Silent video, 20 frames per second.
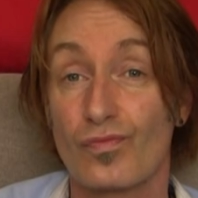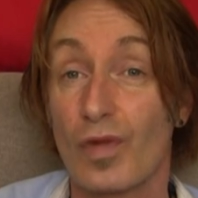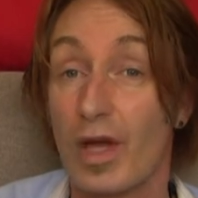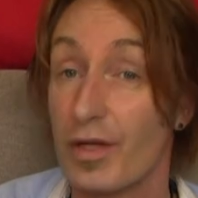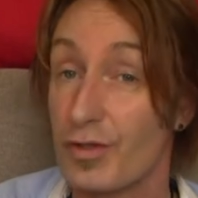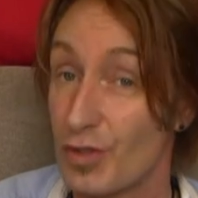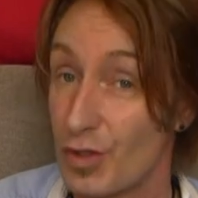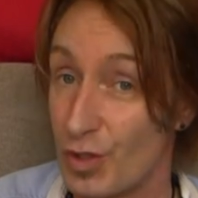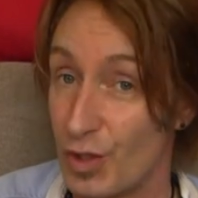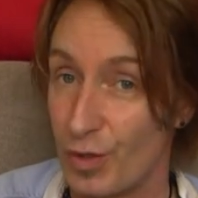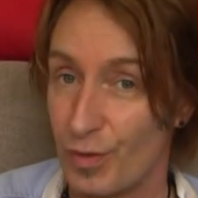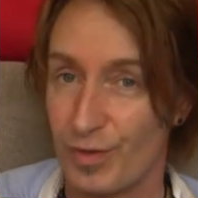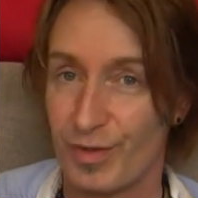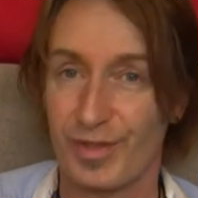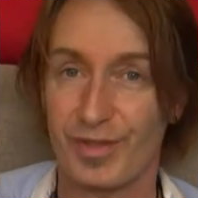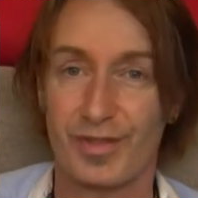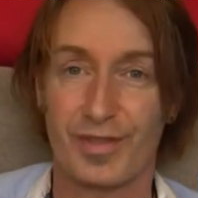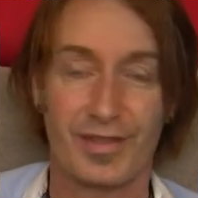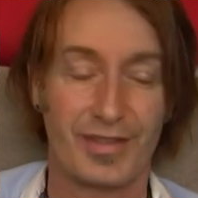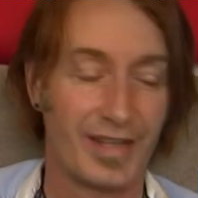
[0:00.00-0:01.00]
A
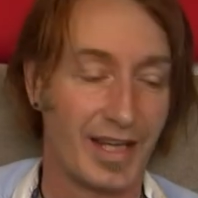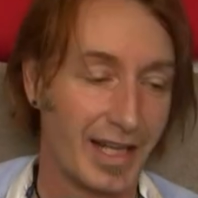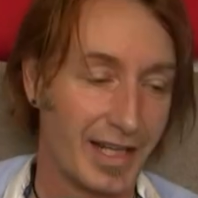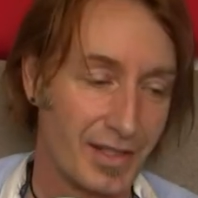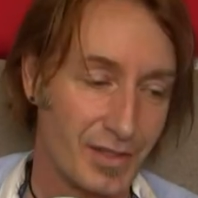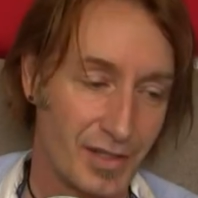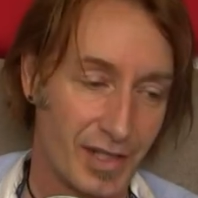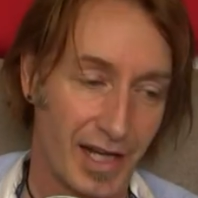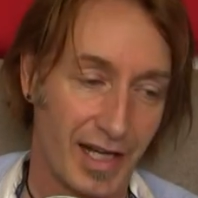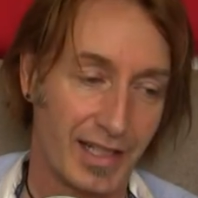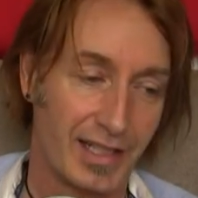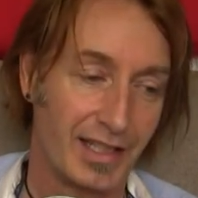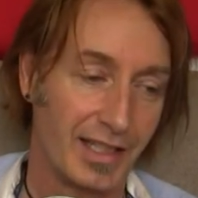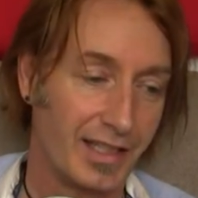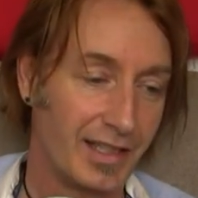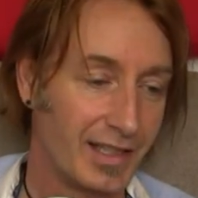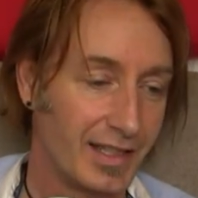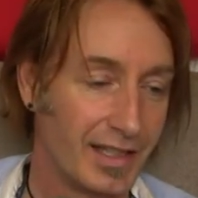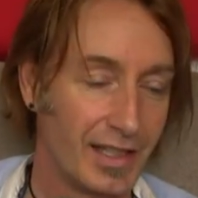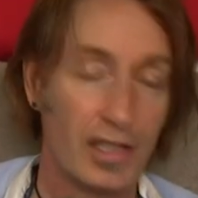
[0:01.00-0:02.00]
student, exactly.
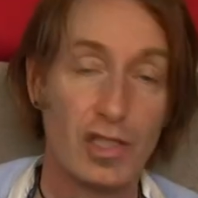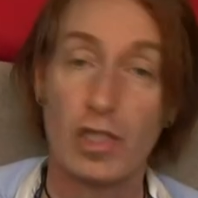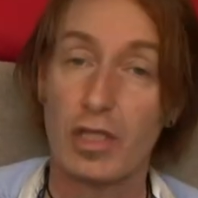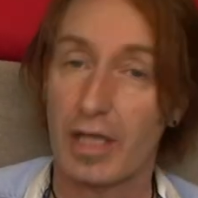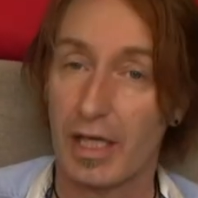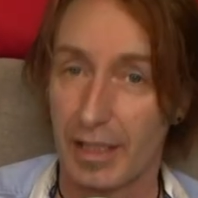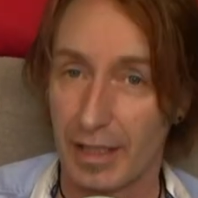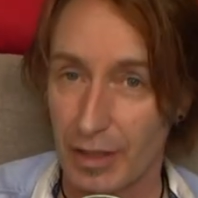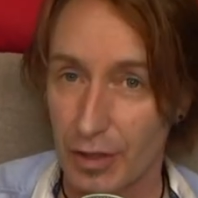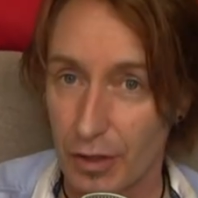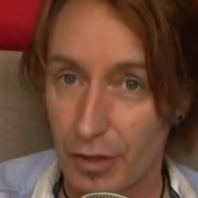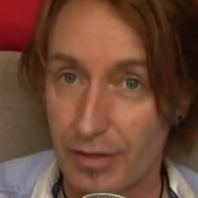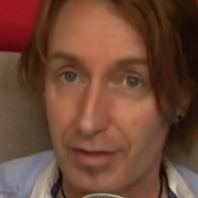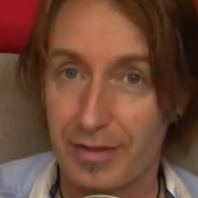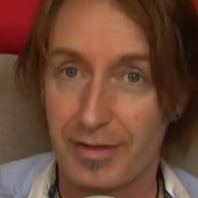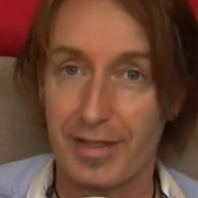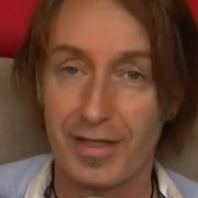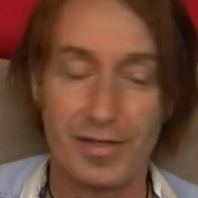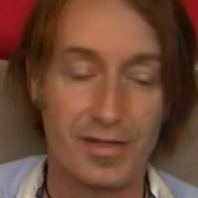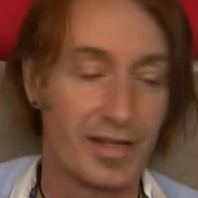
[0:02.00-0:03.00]
You're getting good
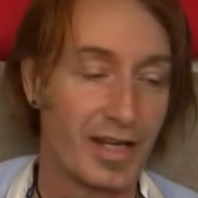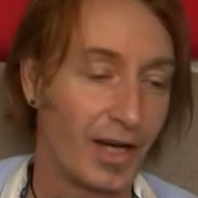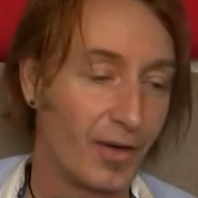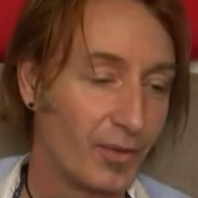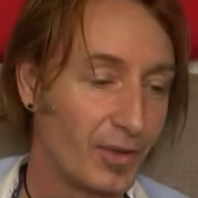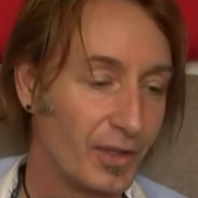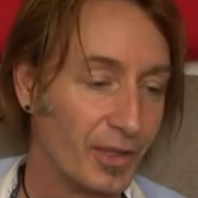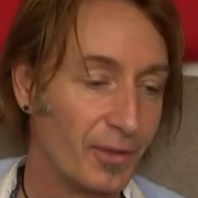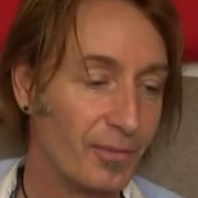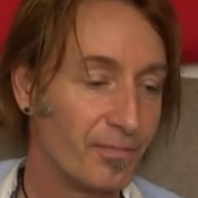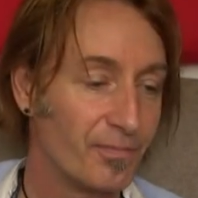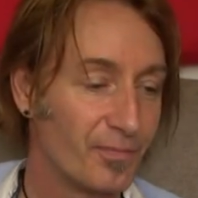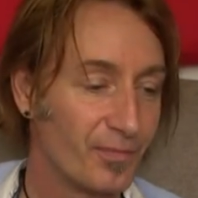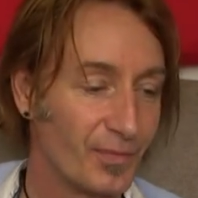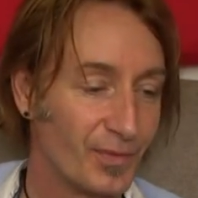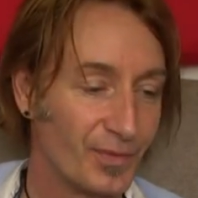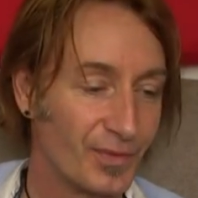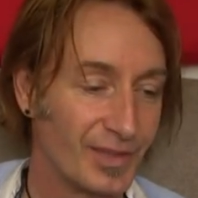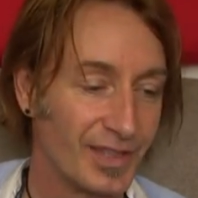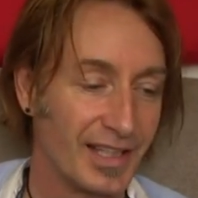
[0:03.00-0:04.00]
at this now, aren't you?
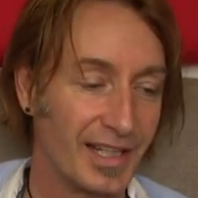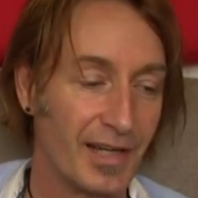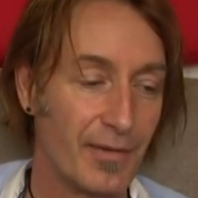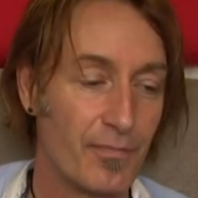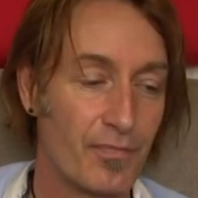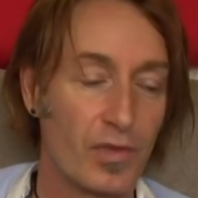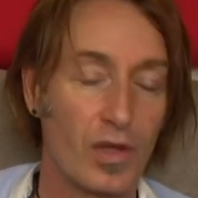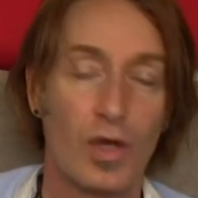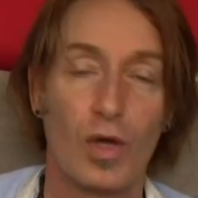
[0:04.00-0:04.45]
Okay.